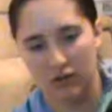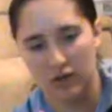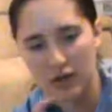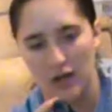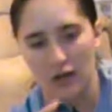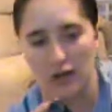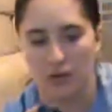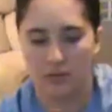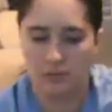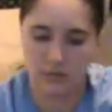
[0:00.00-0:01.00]
right there,
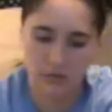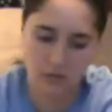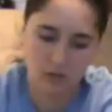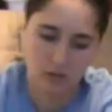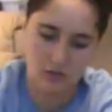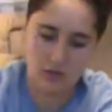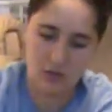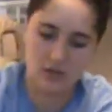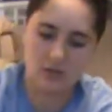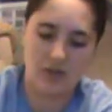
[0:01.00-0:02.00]
and
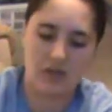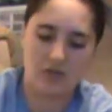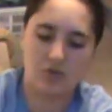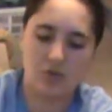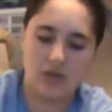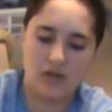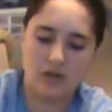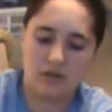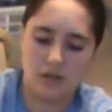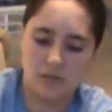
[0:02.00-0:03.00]
it stays in place.